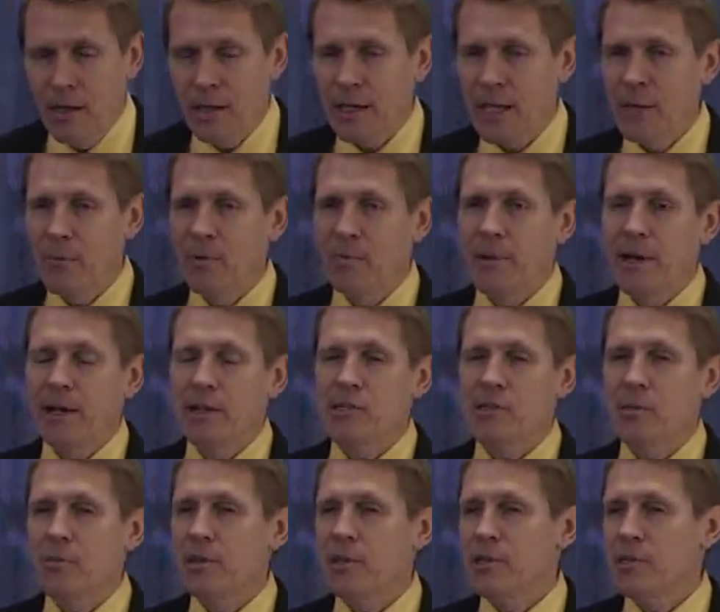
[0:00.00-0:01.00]
Now keep in
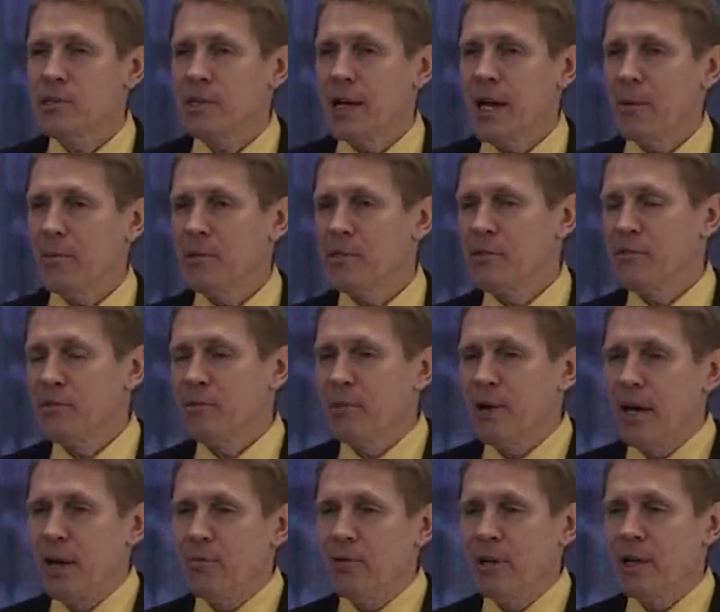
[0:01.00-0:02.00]
mind, some of these copies of the
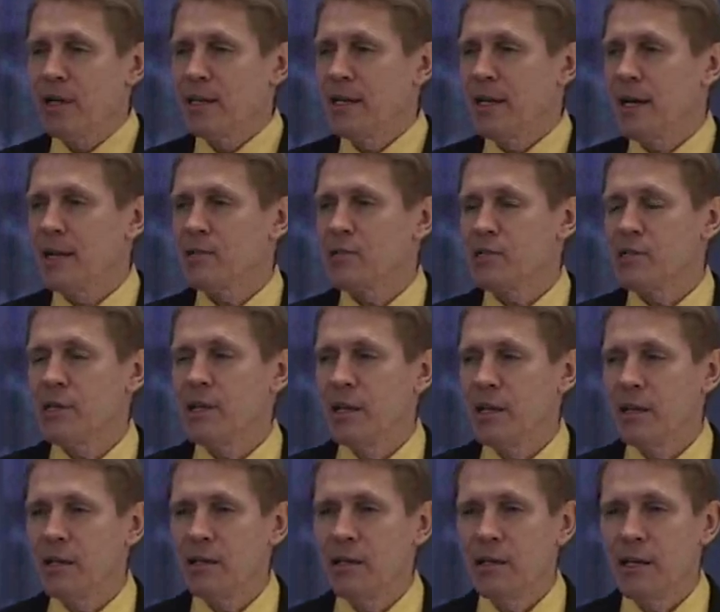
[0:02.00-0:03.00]
Bible had not
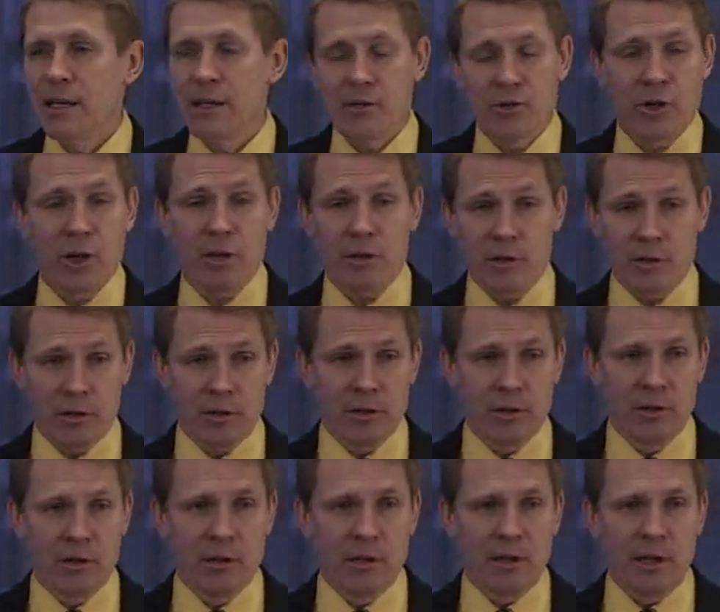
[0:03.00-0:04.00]
seen each other
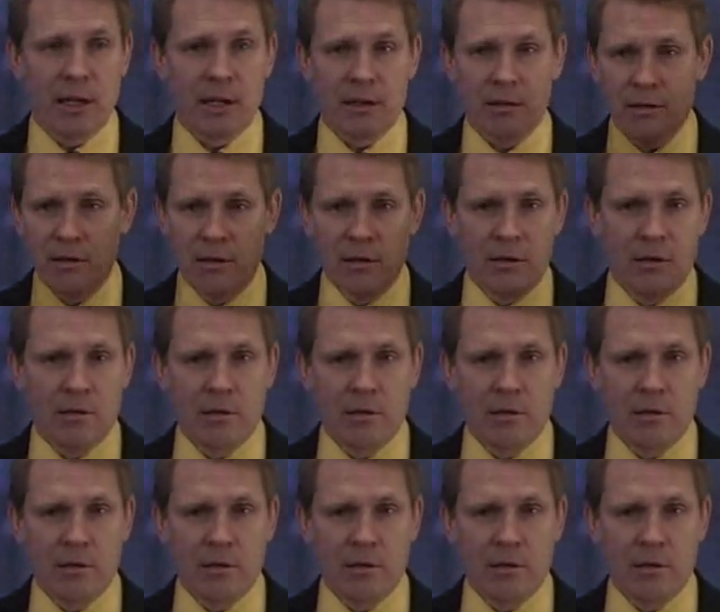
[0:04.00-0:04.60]
in